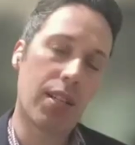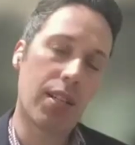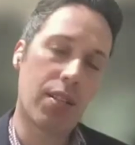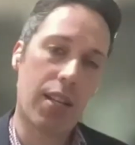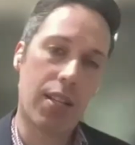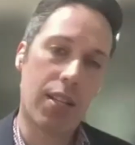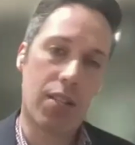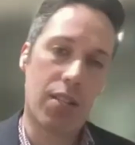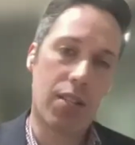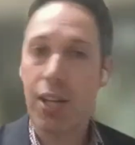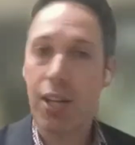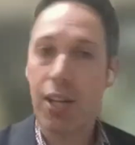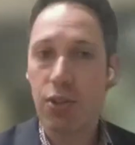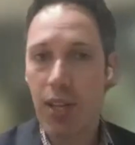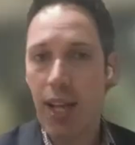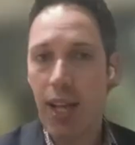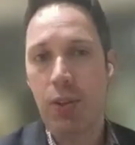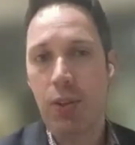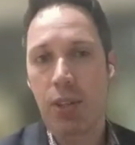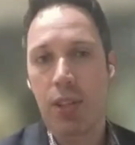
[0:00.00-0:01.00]
It's, it's
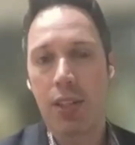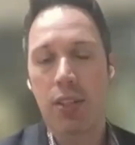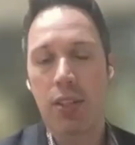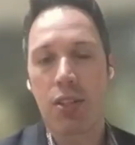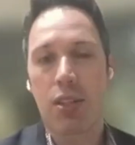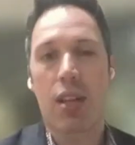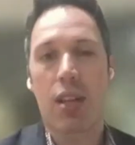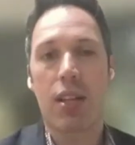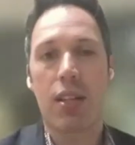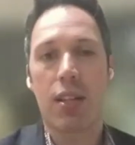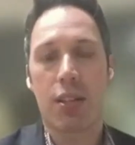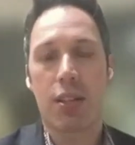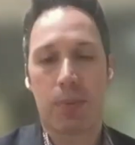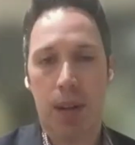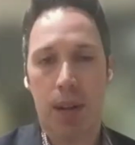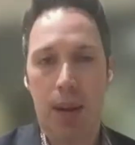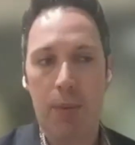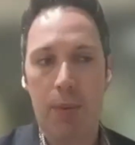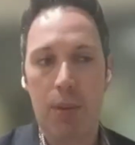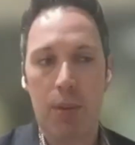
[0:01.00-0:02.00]
actually how you can study this
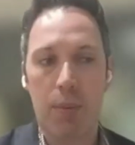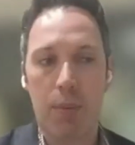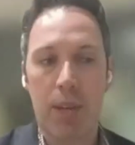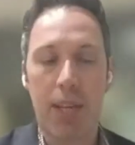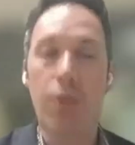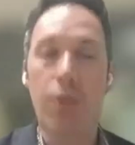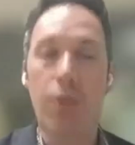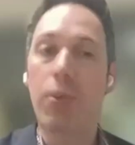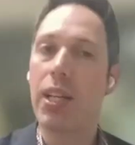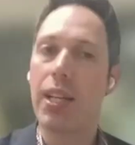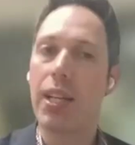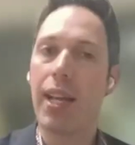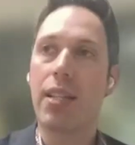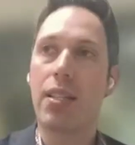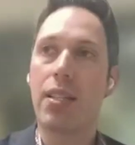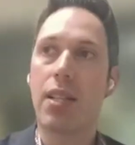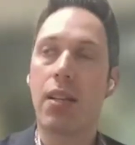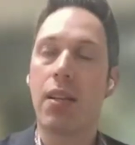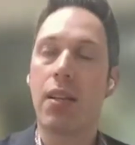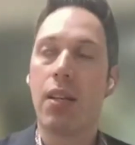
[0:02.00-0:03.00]
problem. And I
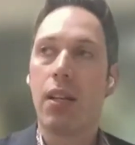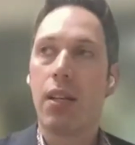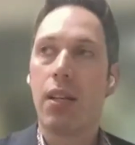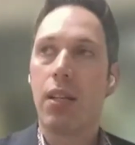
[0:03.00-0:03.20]
realize that, yeah.